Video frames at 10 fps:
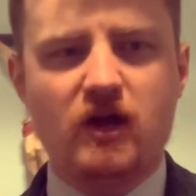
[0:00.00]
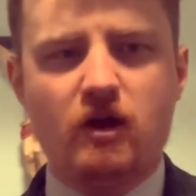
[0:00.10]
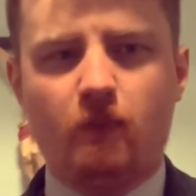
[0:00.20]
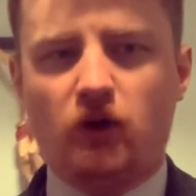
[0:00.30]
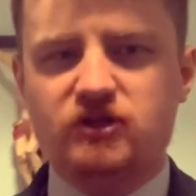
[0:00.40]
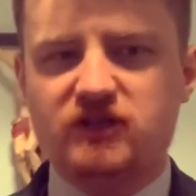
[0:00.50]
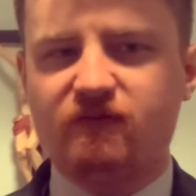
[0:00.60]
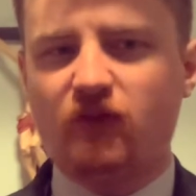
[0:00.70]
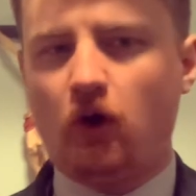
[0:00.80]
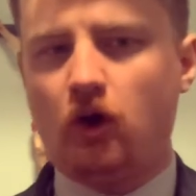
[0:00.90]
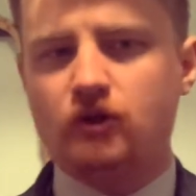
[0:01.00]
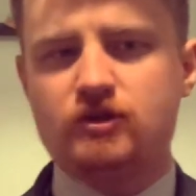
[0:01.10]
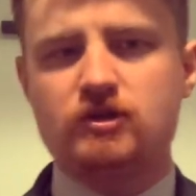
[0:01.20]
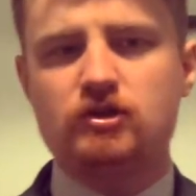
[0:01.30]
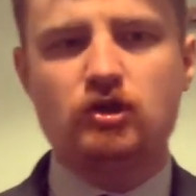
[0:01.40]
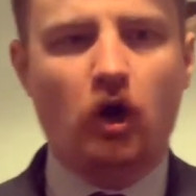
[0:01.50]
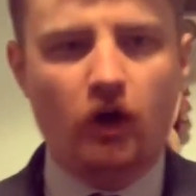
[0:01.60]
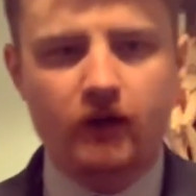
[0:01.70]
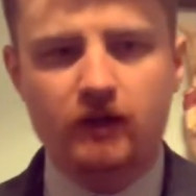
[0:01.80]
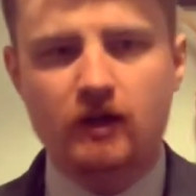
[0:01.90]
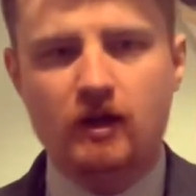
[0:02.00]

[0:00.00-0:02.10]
positive thoughts, joy,